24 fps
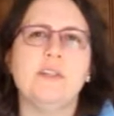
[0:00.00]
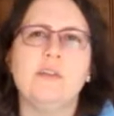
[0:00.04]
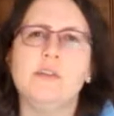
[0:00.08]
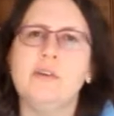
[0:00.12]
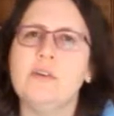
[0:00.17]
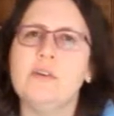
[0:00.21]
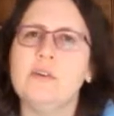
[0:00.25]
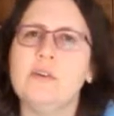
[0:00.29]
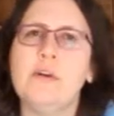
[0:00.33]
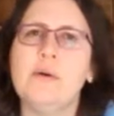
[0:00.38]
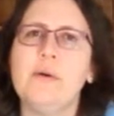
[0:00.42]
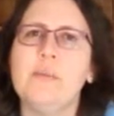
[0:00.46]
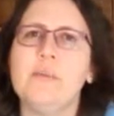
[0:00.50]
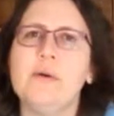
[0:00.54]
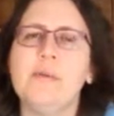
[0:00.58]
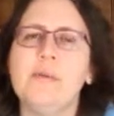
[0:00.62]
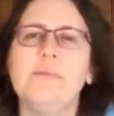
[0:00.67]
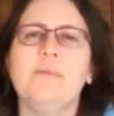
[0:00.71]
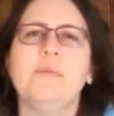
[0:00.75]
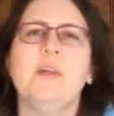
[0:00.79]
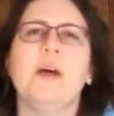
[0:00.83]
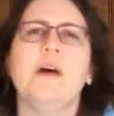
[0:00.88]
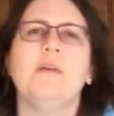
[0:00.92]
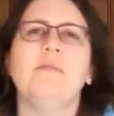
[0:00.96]
Europe,
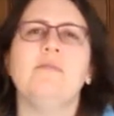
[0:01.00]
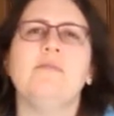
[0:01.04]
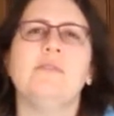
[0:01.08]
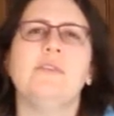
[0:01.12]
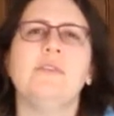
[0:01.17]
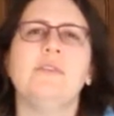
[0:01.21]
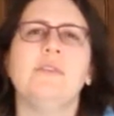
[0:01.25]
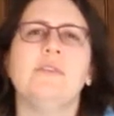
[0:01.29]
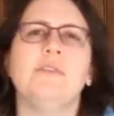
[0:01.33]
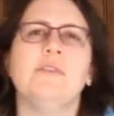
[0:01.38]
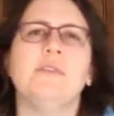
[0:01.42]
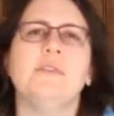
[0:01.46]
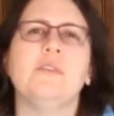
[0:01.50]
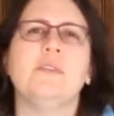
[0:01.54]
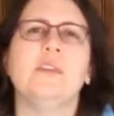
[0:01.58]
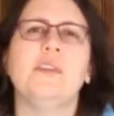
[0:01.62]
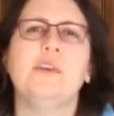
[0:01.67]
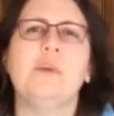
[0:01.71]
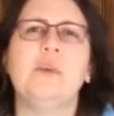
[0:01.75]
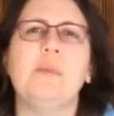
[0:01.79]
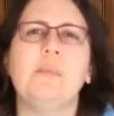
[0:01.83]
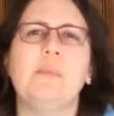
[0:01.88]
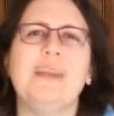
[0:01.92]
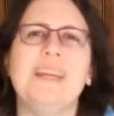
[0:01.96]
focused on the
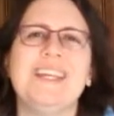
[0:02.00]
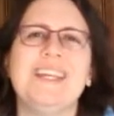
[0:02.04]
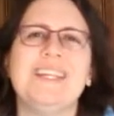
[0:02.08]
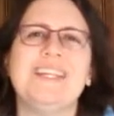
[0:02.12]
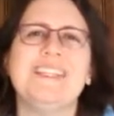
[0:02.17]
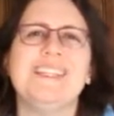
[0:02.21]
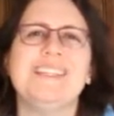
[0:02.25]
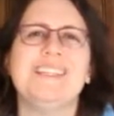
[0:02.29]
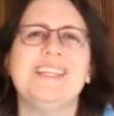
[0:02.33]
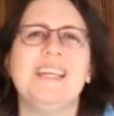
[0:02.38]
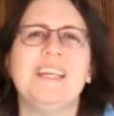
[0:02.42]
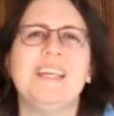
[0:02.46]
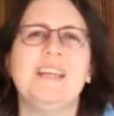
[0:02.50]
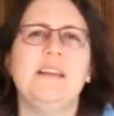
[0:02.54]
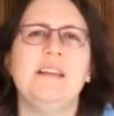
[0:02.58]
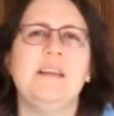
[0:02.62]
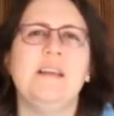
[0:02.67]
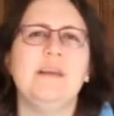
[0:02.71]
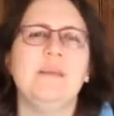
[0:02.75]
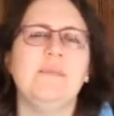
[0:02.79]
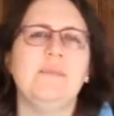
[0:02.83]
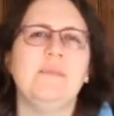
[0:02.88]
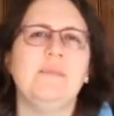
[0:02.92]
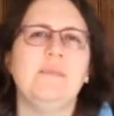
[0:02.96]
European scene,
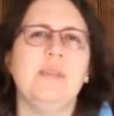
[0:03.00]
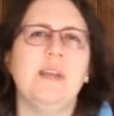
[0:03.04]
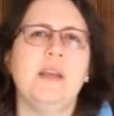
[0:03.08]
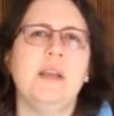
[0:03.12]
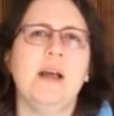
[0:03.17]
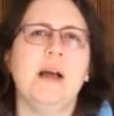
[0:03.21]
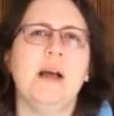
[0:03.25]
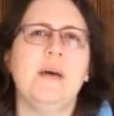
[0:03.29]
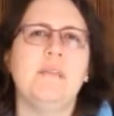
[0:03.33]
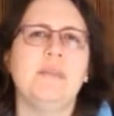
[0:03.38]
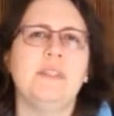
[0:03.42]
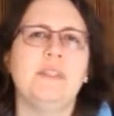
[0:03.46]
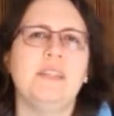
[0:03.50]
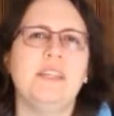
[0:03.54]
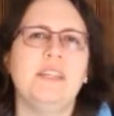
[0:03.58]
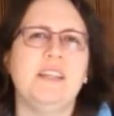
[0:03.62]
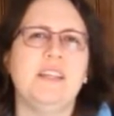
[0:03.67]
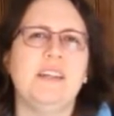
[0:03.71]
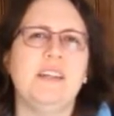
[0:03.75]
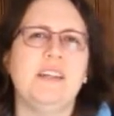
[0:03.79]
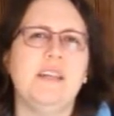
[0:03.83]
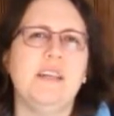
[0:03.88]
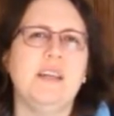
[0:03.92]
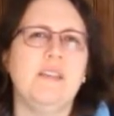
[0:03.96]

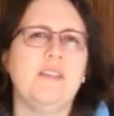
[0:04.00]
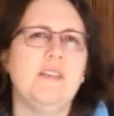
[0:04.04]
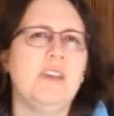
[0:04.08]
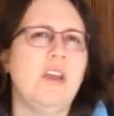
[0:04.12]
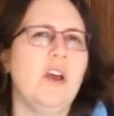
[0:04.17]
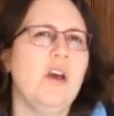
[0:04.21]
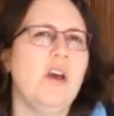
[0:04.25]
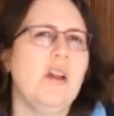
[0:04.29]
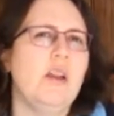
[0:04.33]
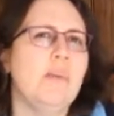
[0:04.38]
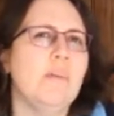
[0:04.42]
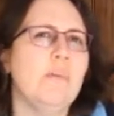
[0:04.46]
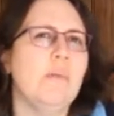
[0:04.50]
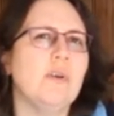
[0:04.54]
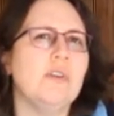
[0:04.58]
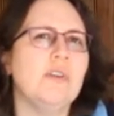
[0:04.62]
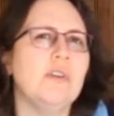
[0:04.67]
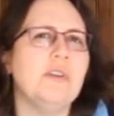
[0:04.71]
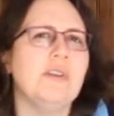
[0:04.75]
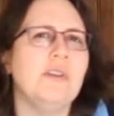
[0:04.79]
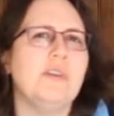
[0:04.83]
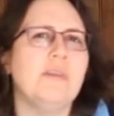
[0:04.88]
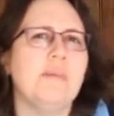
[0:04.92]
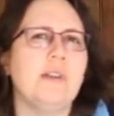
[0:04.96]
particularly in the early
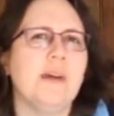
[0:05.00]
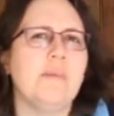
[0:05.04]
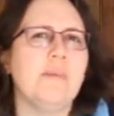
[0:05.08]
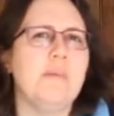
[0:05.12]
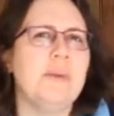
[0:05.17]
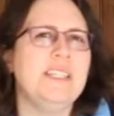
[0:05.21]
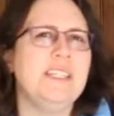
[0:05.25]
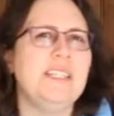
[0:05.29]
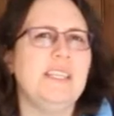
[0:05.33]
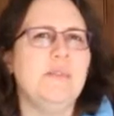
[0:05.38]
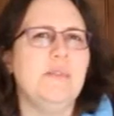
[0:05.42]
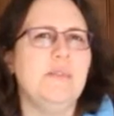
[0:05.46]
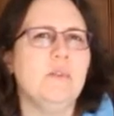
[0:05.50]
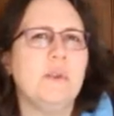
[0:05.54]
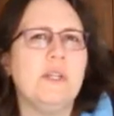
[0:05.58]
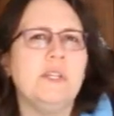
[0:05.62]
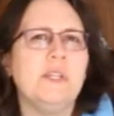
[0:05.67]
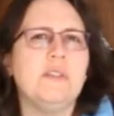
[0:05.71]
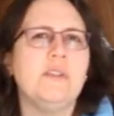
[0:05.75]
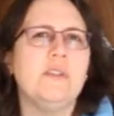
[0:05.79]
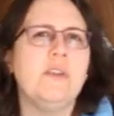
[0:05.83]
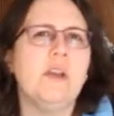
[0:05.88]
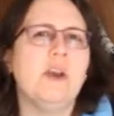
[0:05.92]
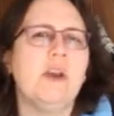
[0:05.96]
modern, like medieval
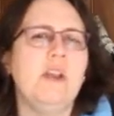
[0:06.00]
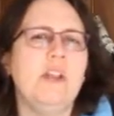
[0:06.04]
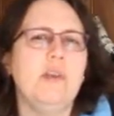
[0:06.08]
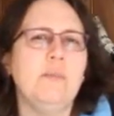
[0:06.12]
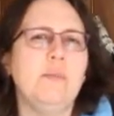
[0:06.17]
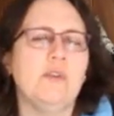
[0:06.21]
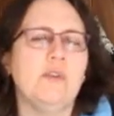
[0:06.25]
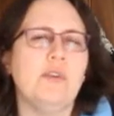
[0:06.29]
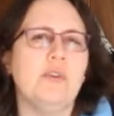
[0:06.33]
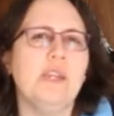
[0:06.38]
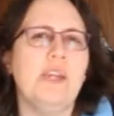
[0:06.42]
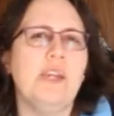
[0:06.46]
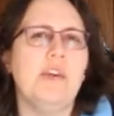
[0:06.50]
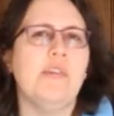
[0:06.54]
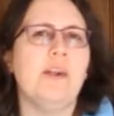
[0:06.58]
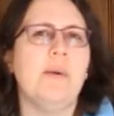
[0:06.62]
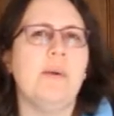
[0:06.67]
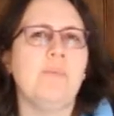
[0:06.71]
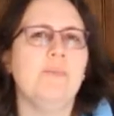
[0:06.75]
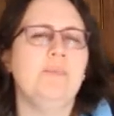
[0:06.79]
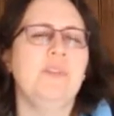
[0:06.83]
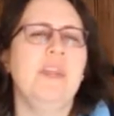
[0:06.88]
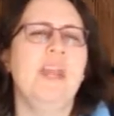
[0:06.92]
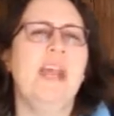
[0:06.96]
into the early modern era,
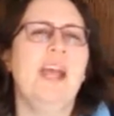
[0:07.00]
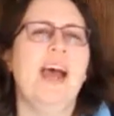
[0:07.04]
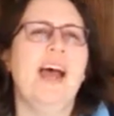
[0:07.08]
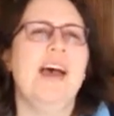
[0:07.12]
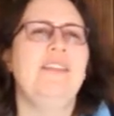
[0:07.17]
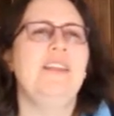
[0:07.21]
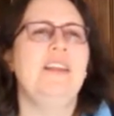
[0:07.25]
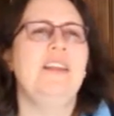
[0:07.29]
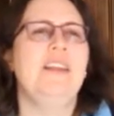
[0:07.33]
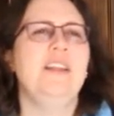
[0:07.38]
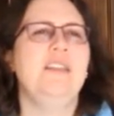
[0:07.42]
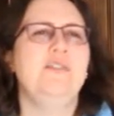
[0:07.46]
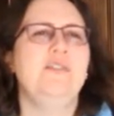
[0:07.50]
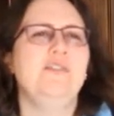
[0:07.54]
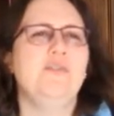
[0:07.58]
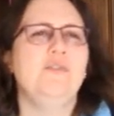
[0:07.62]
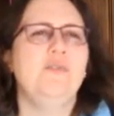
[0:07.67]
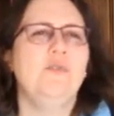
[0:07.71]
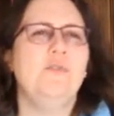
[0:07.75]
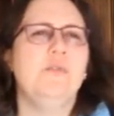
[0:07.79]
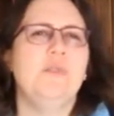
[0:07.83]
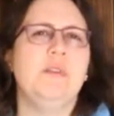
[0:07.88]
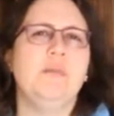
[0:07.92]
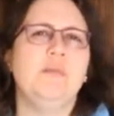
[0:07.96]
and then it
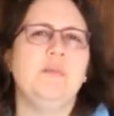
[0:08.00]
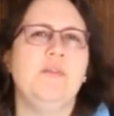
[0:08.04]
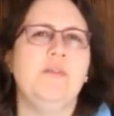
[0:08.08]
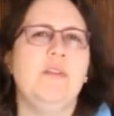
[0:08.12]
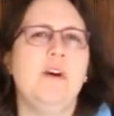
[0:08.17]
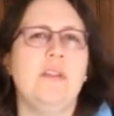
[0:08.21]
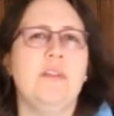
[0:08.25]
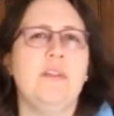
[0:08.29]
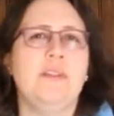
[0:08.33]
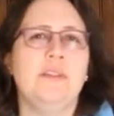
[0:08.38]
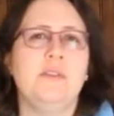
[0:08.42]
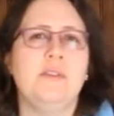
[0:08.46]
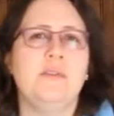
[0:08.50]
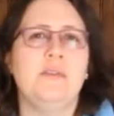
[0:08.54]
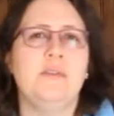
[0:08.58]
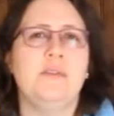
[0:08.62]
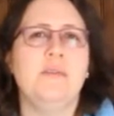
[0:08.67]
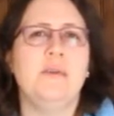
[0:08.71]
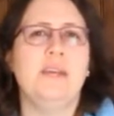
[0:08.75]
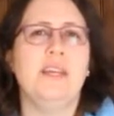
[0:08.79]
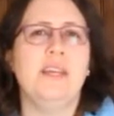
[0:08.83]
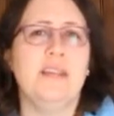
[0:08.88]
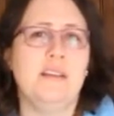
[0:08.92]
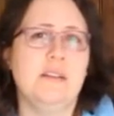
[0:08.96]
zoomed in further
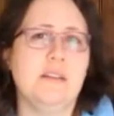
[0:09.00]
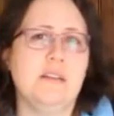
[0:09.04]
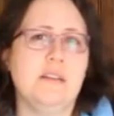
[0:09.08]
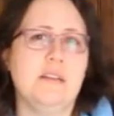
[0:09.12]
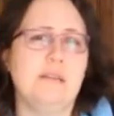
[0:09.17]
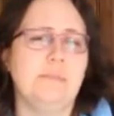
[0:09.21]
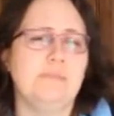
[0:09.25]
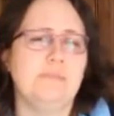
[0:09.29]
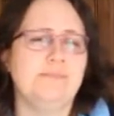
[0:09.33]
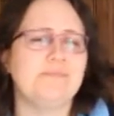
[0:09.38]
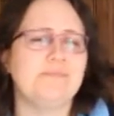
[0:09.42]
to England.